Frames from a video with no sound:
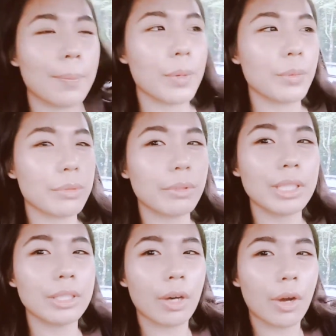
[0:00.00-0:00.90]
it was
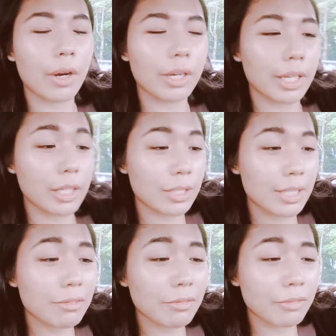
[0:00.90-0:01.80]
really dark, and I
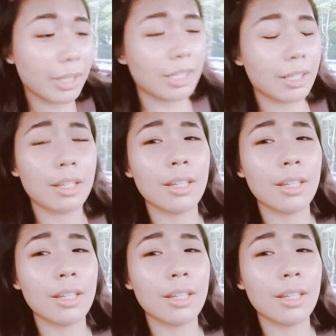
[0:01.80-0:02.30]
just didn't feel like